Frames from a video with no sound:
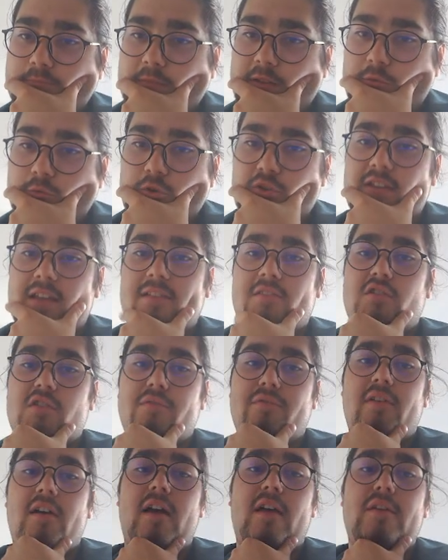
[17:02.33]
Rook takes
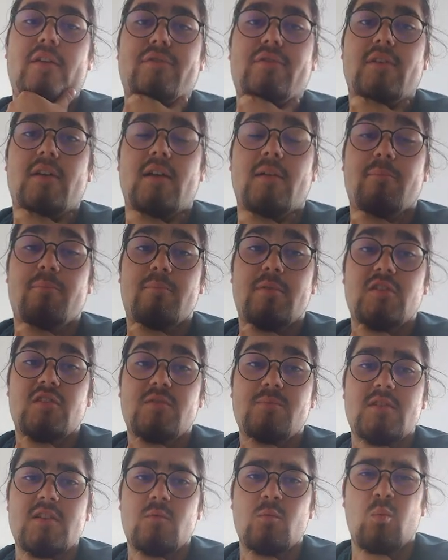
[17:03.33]
g5,
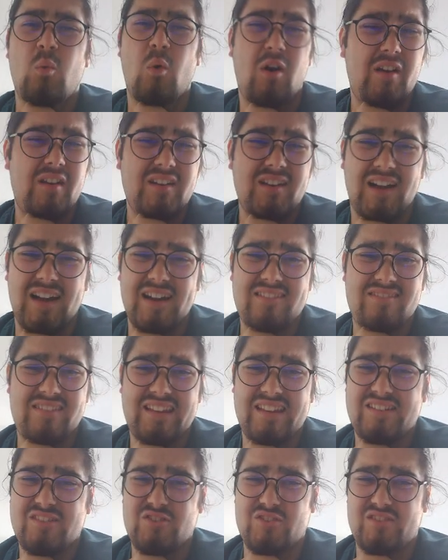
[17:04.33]
bishop d1, I
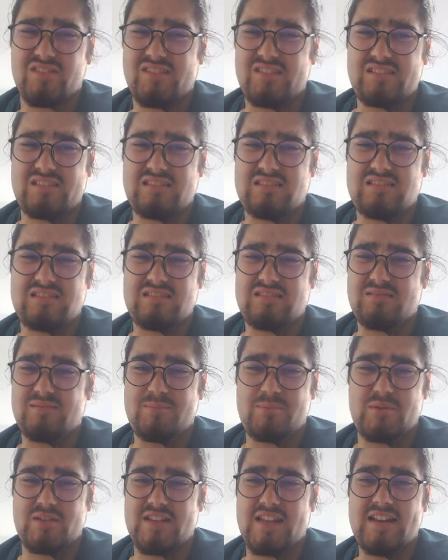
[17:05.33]
think just
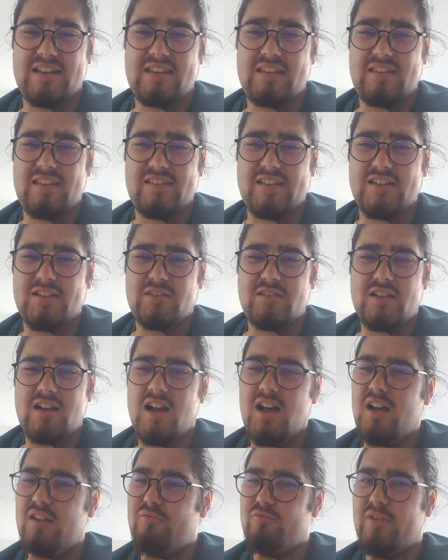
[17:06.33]
protecting this. I
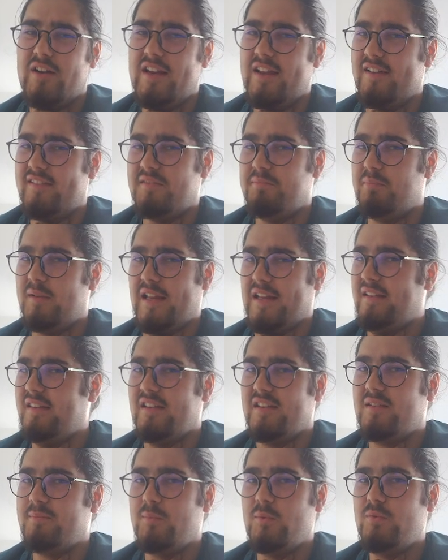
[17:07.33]
can't really explain
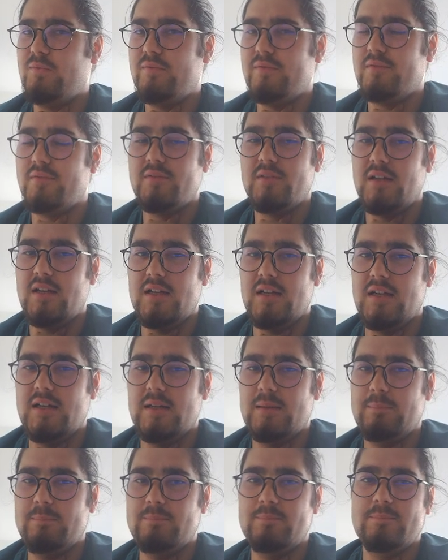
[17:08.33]
this move,
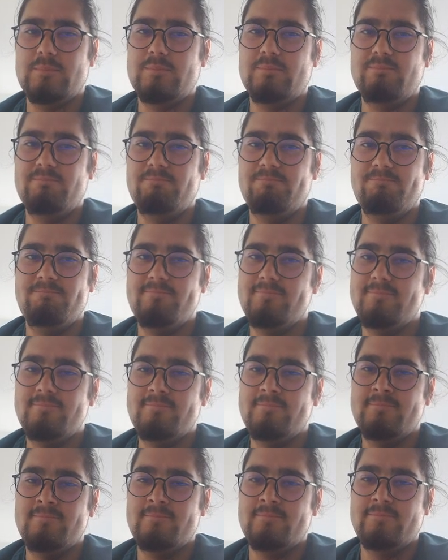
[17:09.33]
to
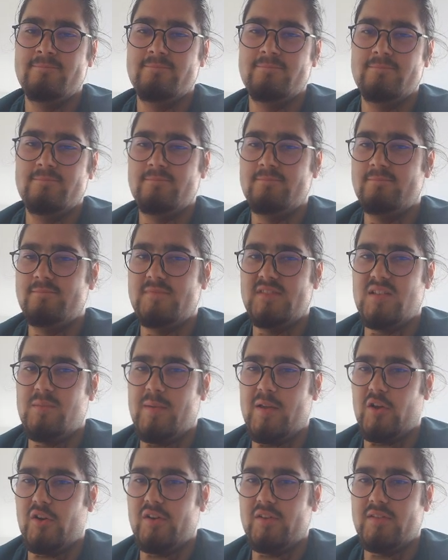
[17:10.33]

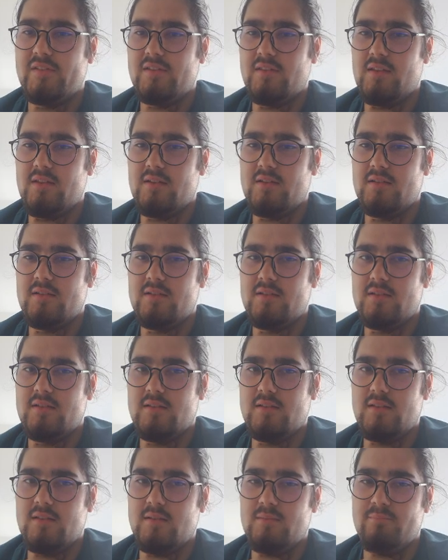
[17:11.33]
be honest.
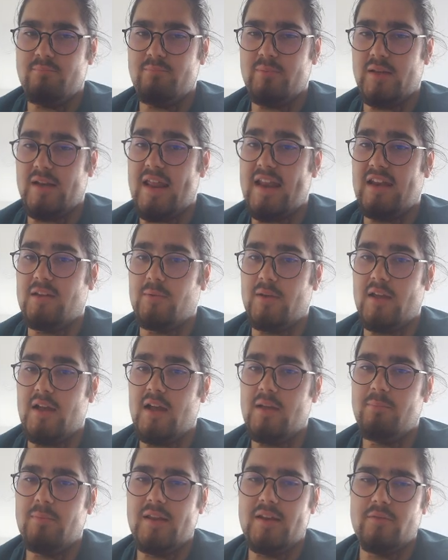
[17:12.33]
But anyway, I
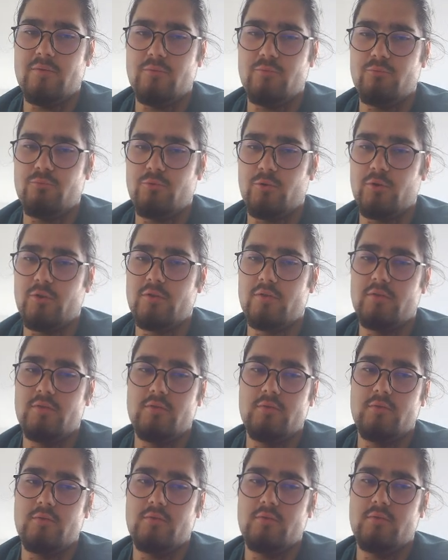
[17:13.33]
played rook
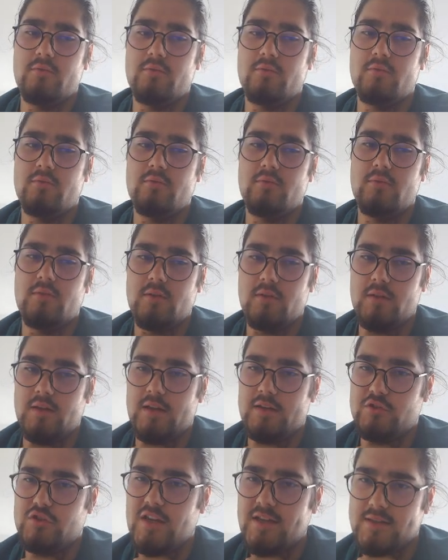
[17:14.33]

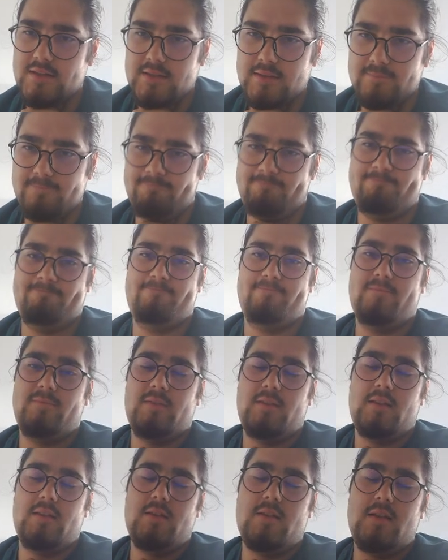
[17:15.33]
h8,
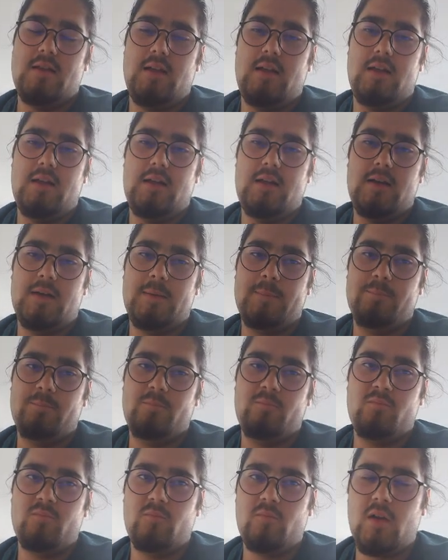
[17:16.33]

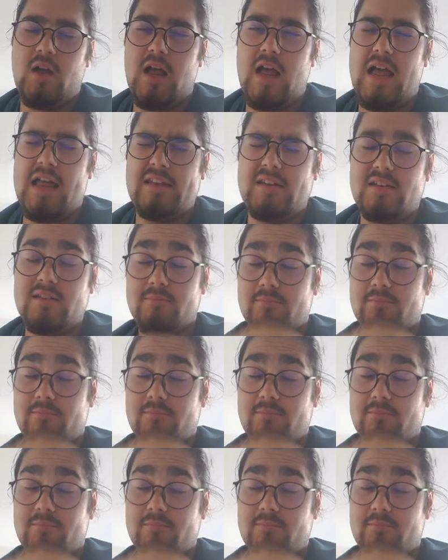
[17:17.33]
and